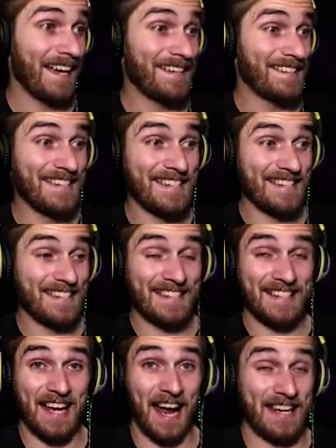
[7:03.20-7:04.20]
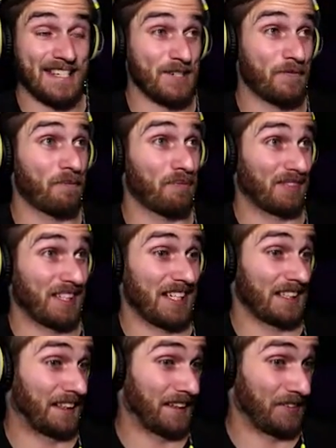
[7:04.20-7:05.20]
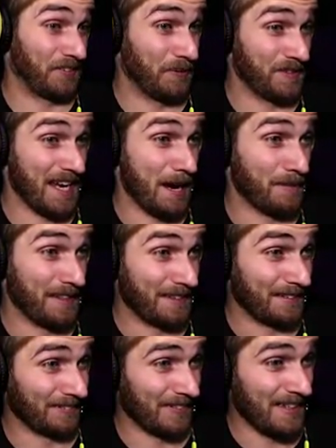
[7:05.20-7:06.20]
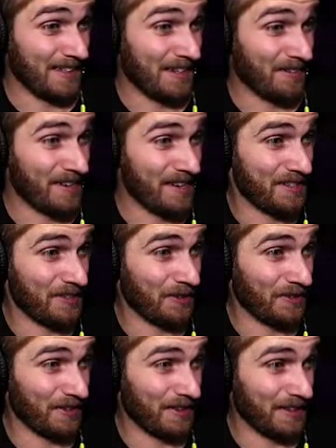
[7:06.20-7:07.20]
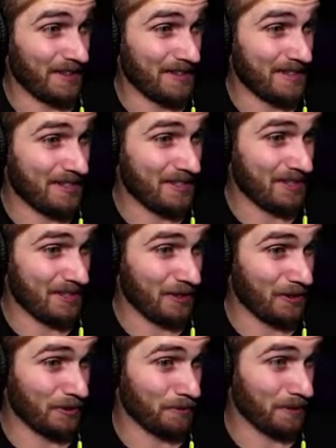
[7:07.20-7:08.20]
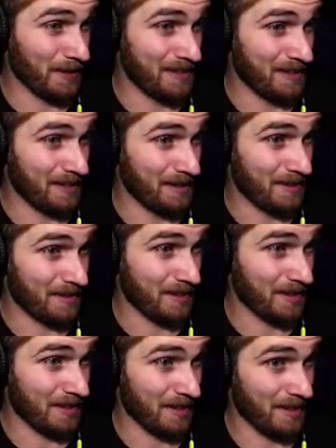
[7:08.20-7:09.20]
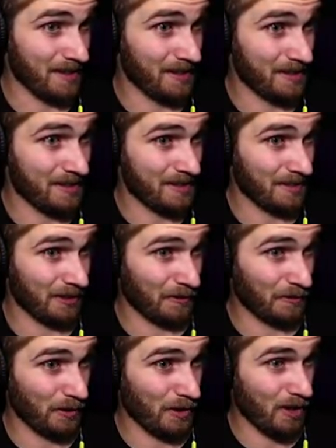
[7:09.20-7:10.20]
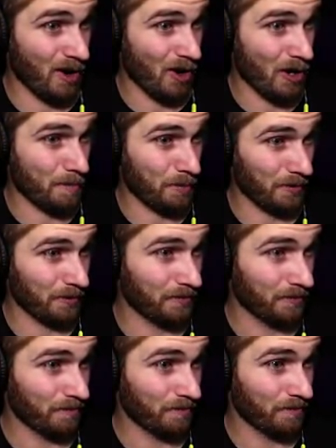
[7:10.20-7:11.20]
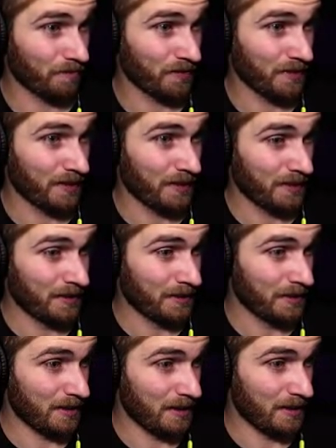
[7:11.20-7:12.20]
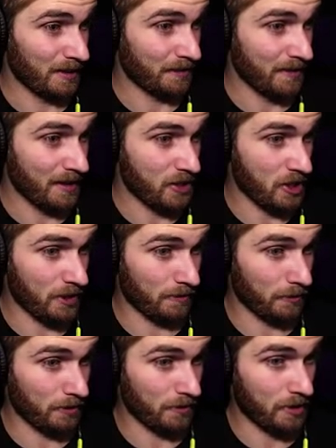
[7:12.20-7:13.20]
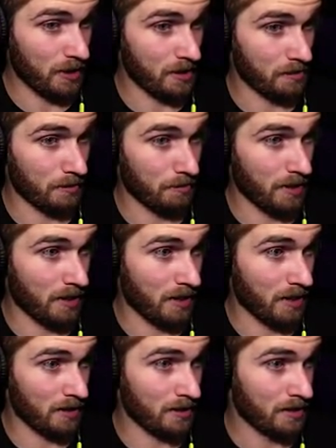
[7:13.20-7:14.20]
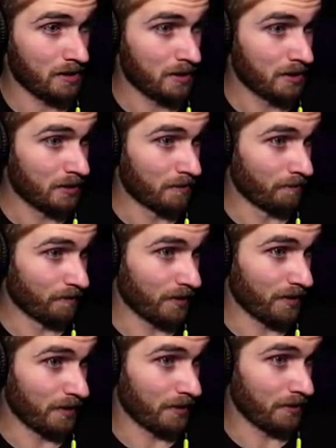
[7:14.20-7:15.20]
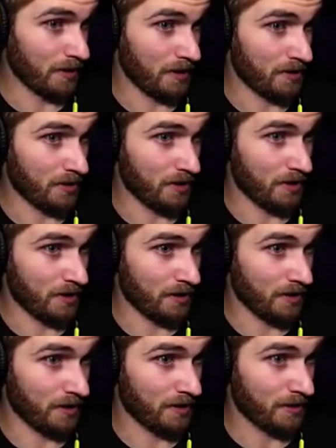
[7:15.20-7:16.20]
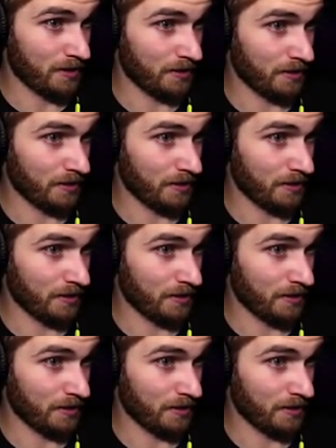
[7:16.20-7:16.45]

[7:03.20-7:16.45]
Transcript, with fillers: It's... I don't know what's happening right now. I know that I need to go places, I guess. Look for a harp. The vanishing of Ruth Kyle, blah, blah. Oh, that's her.